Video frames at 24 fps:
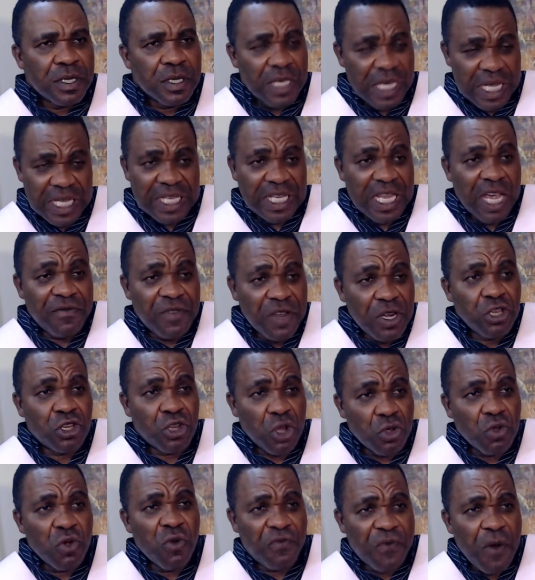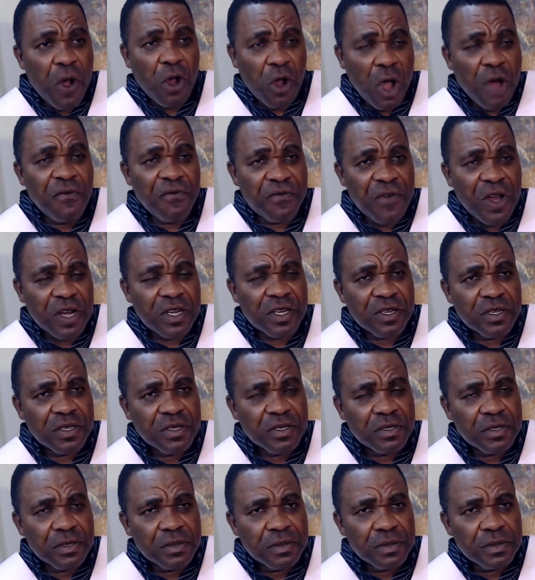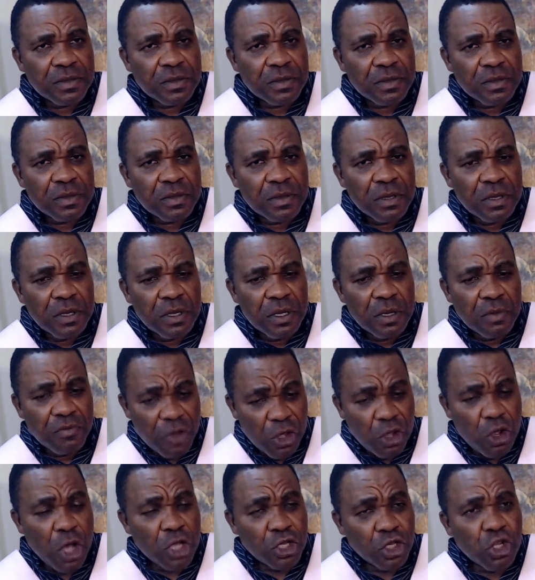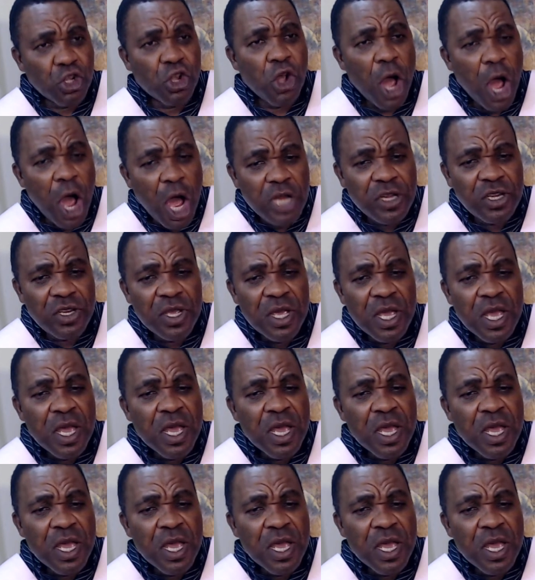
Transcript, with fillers: It's given to you for comfort. Because God,